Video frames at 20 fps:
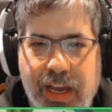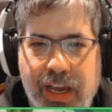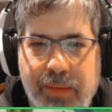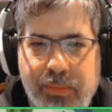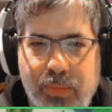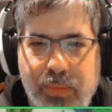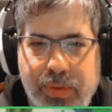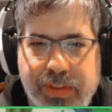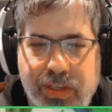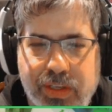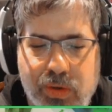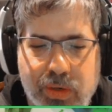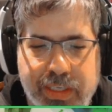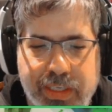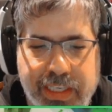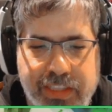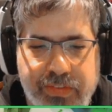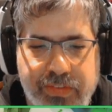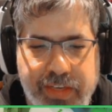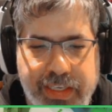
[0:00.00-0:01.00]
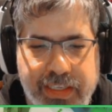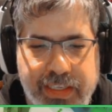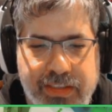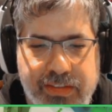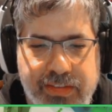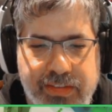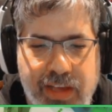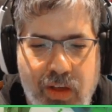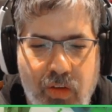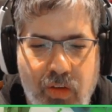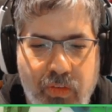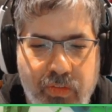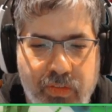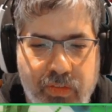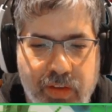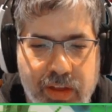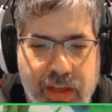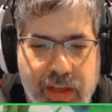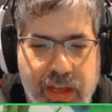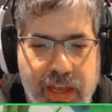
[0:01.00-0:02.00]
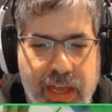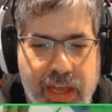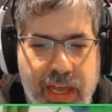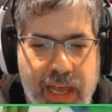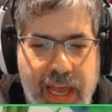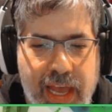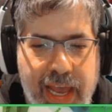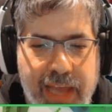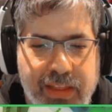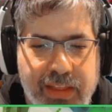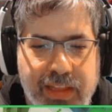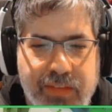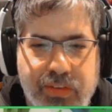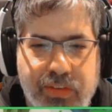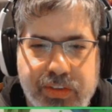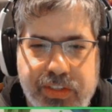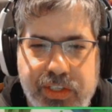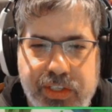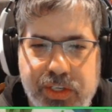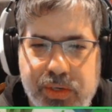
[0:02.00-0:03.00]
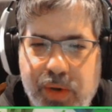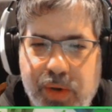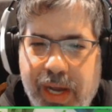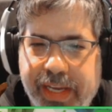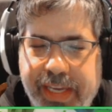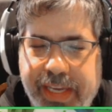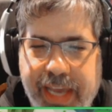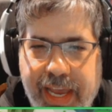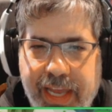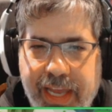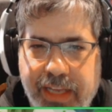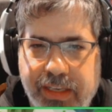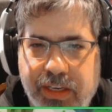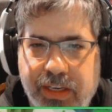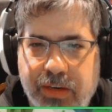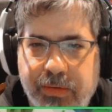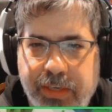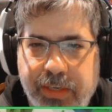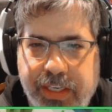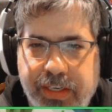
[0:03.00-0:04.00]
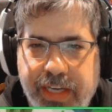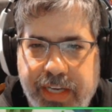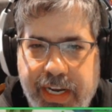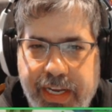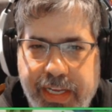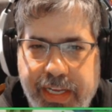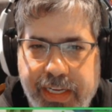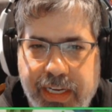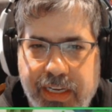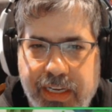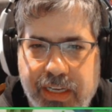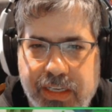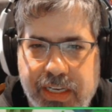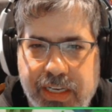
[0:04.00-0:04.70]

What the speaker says: with the Cortex Vane itself. At level 2, again, you're getting